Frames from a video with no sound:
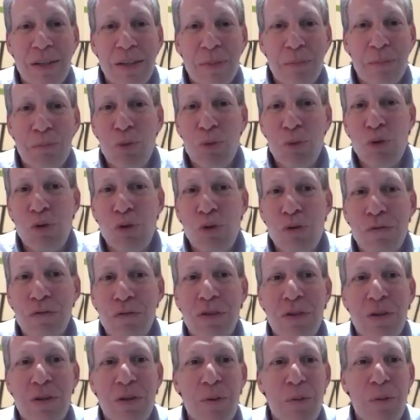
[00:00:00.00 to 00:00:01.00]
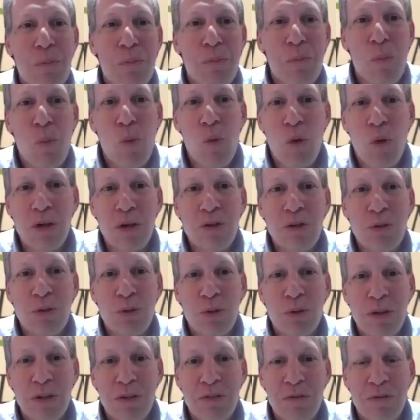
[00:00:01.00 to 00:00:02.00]
moved more
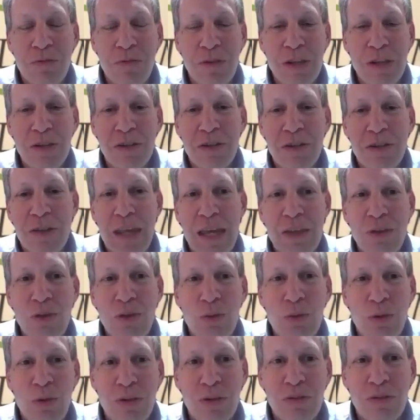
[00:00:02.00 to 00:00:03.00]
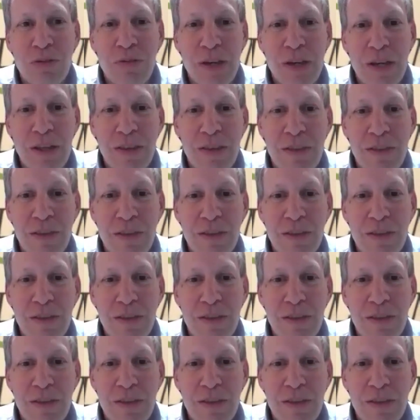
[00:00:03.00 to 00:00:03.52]
towards fear than towards faith.